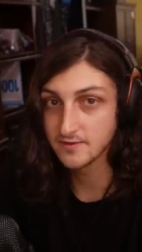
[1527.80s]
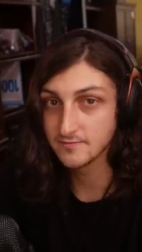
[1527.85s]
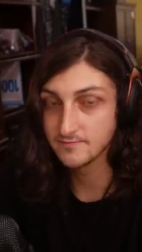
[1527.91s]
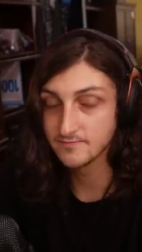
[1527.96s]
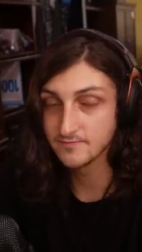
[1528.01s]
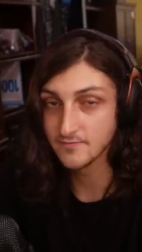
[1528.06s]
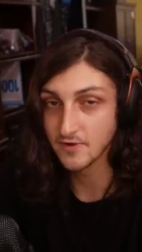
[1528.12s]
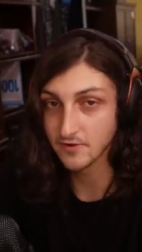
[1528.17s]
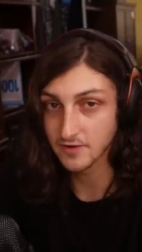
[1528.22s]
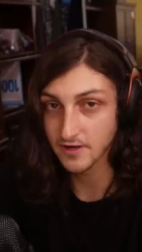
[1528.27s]

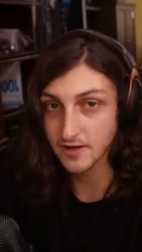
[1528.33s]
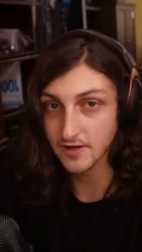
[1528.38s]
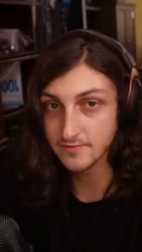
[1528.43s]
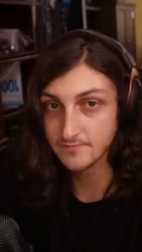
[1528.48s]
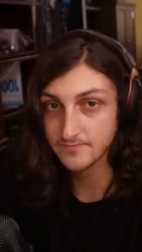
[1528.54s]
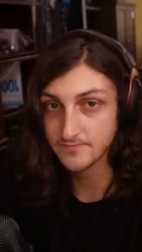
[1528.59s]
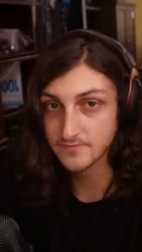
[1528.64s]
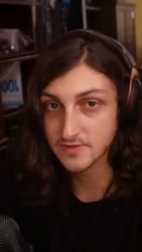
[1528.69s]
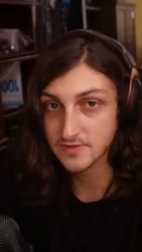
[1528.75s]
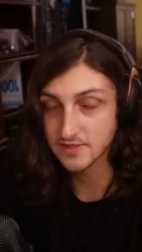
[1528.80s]
Okay?
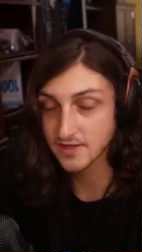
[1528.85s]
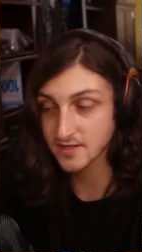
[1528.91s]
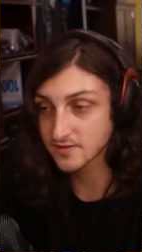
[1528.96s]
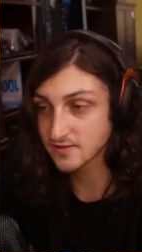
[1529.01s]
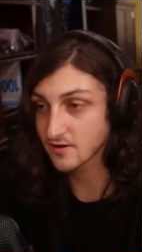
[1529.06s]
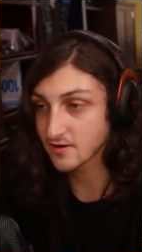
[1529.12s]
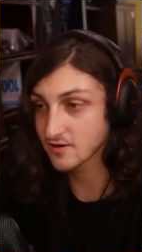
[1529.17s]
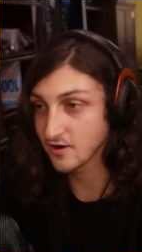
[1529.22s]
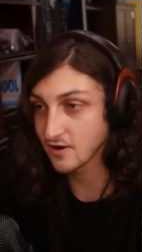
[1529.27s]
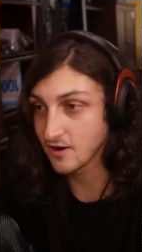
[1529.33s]

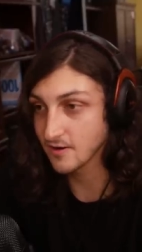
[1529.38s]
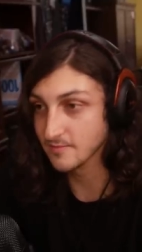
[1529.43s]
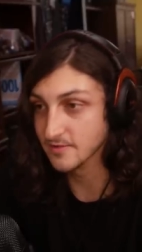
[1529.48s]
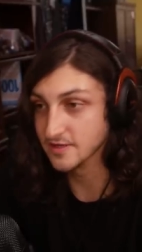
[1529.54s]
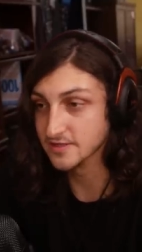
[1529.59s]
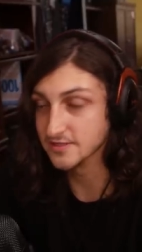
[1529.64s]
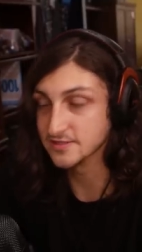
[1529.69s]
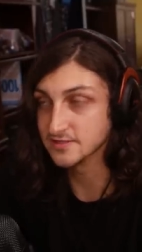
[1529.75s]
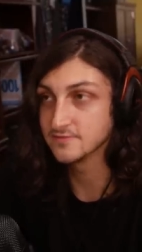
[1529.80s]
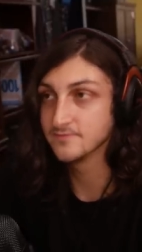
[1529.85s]
Kick.com
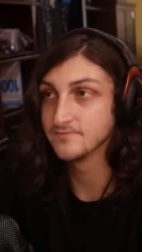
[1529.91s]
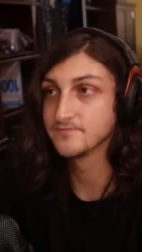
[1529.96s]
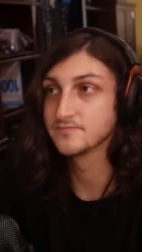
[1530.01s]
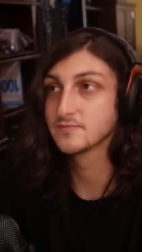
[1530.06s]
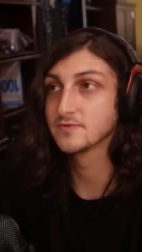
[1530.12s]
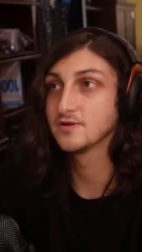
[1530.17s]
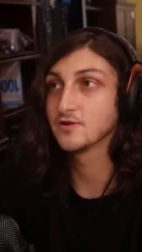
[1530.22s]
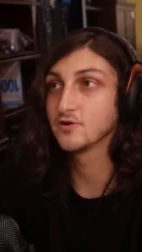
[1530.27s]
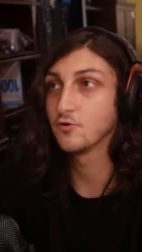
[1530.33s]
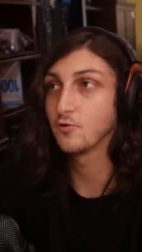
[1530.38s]
is
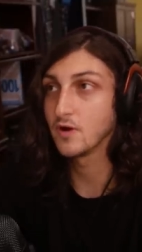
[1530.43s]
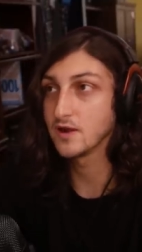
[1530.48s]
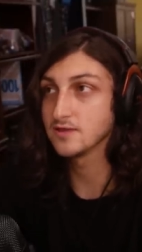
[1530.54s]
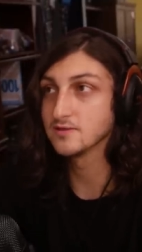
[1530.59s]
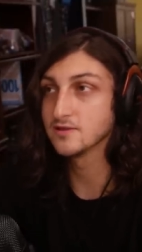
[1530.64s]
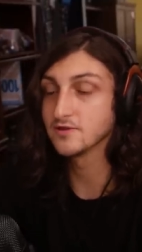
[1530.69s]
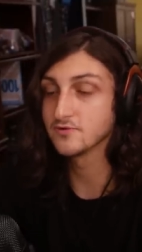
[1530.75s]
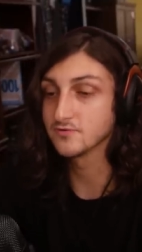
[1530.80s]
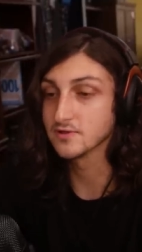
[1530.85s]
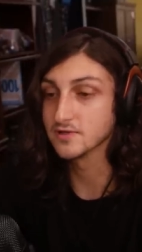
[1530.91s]
quite
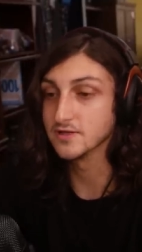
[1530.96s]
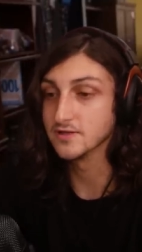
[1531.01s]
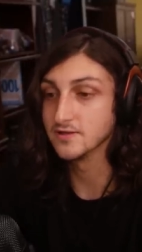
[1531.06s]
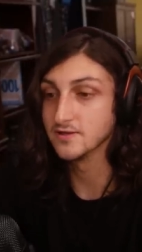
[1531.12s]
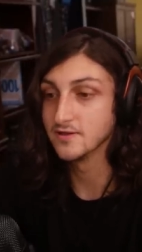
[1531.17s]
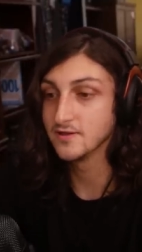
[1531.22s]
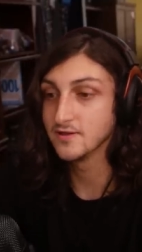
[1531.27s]
literally